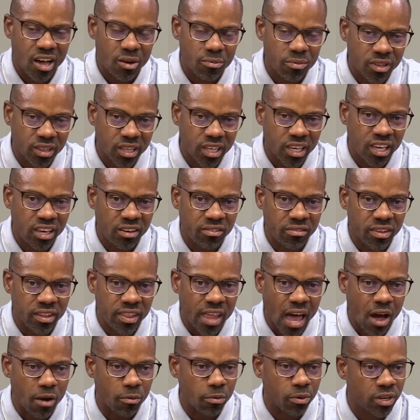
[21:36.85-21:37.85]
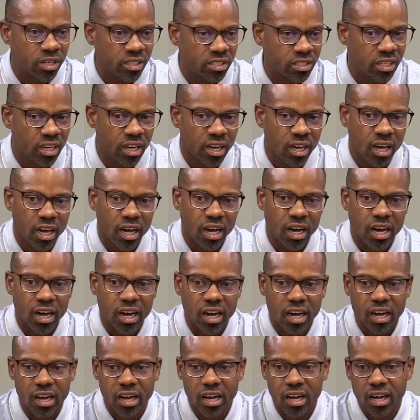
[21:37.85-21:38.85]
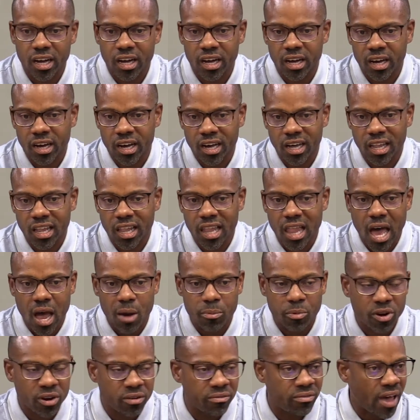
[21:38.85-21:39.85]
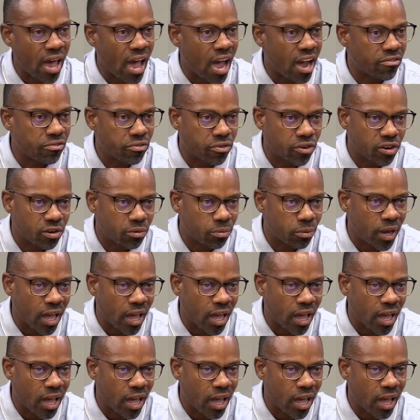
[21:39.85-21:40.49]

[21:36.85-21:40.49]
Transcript: I believe. And that was uh, a collaborative effort.